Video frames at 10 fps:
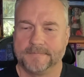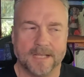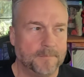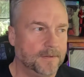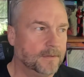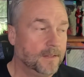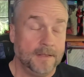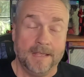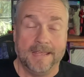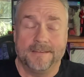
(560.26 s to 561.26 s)
I mean,
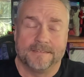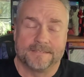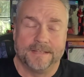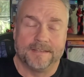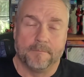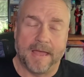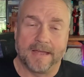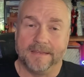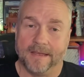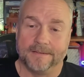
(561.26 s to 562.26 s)
he hasn't sent it
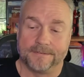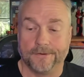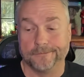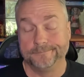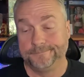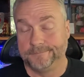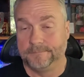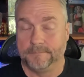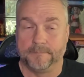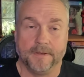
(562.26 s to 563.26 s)
back yet, so
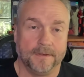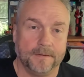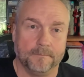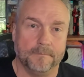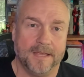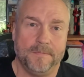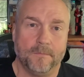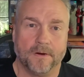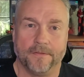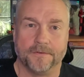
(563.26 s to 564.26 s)
it may be
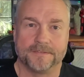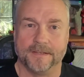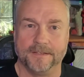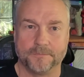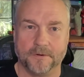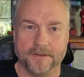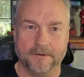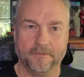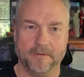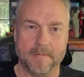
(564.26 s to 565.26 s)
one of those things where it
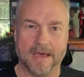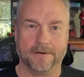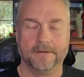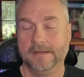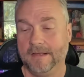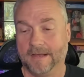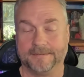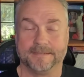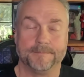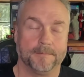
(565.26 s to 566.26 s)
doesn't really matter. I
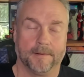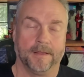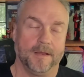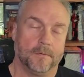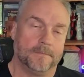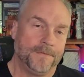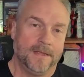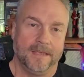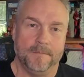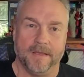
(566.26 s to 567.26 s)
sent him the label.
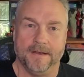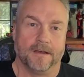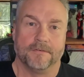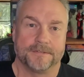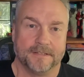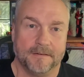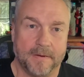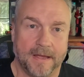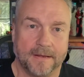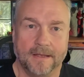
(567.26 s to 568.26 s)
He may never send it
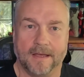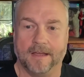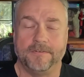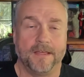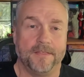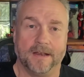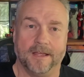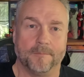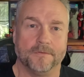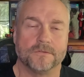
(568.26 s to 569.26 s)
back. I've had that
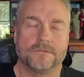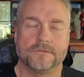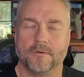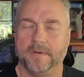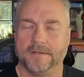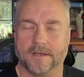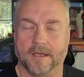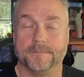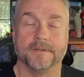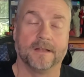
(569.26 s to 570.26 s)
happen so many
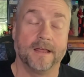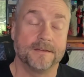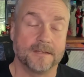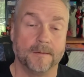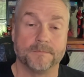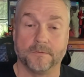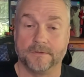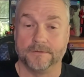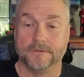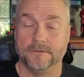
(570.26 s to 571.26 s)
times. And a lot of times what
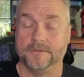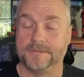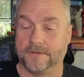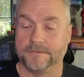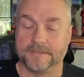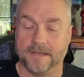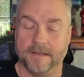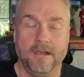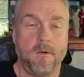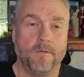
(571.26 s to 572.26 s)
they'll do is
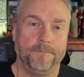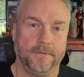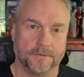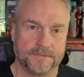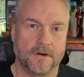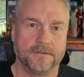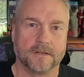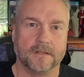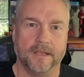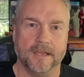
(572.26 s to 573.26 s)
they'll start the
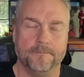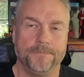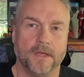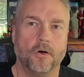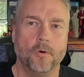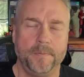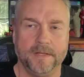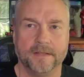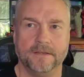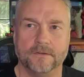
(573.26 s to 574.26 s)
claim
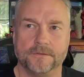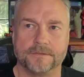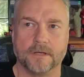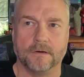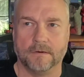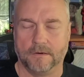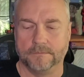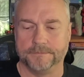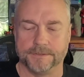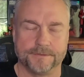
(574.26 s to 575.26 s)
hoping that you'll just go,
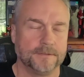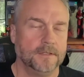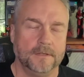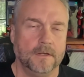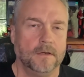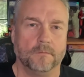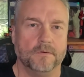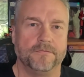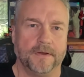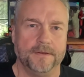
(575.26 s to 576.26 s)
oh, just
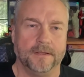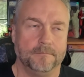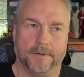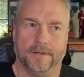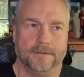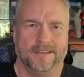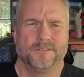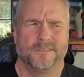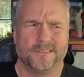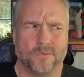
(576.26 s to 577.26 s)
refund it. But
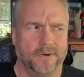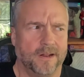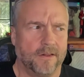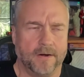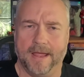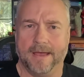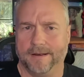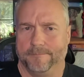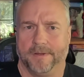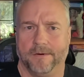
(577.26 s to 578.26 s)
this is a $20 hat.
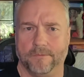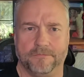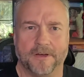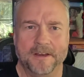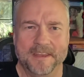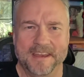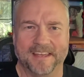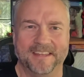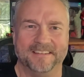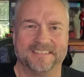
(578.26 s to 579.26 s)
I'm not refunding
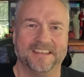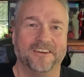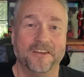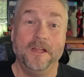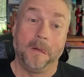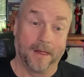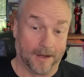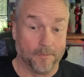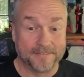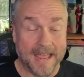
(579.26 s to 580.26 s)
it. So
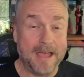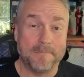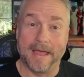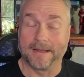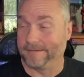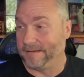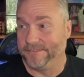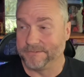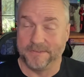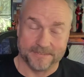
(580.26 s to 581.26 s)
I want the hat back. I'll
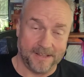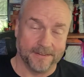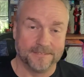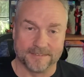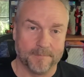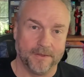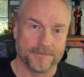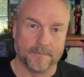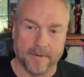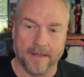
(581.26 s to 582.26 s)
just resell it. Somebody
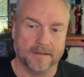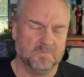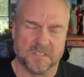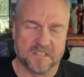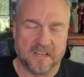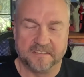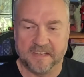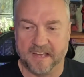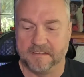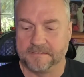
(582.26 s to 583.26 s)
else will buy it. It's a nice hat.